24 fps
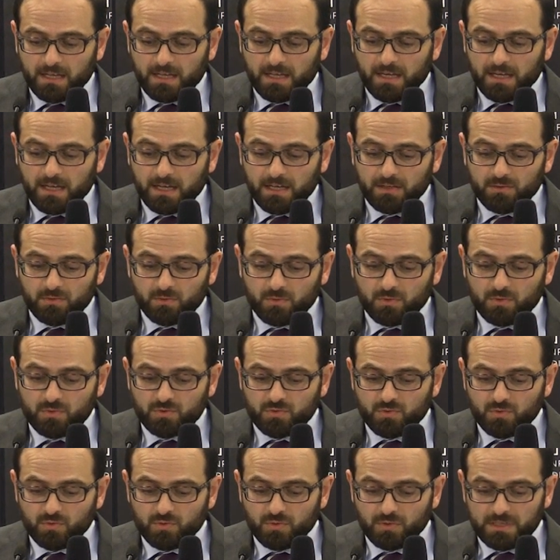and
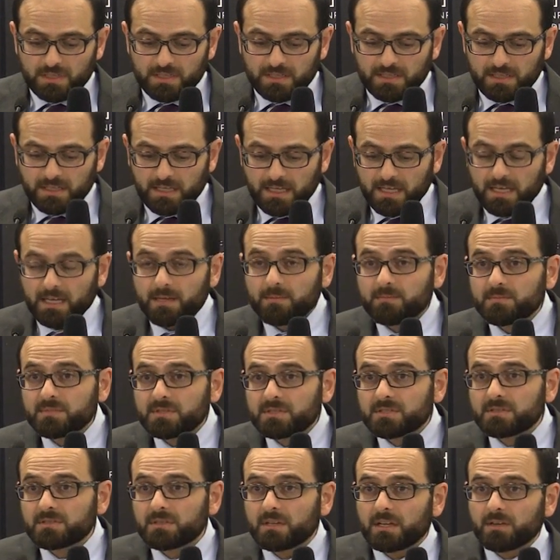also it
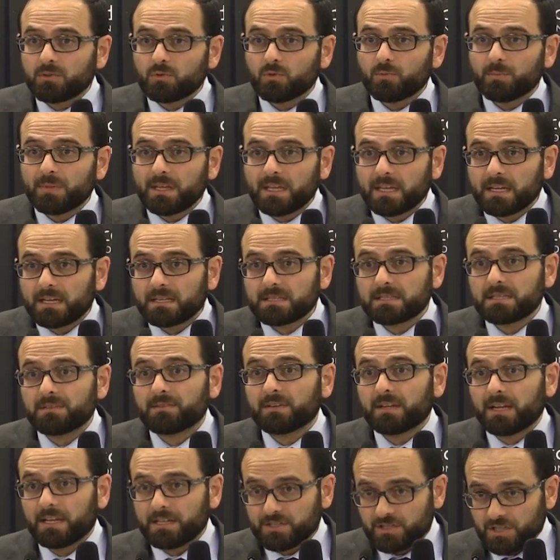aims to make
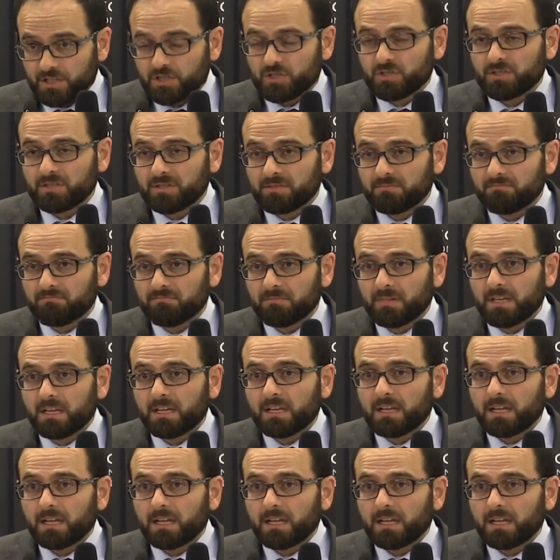civilization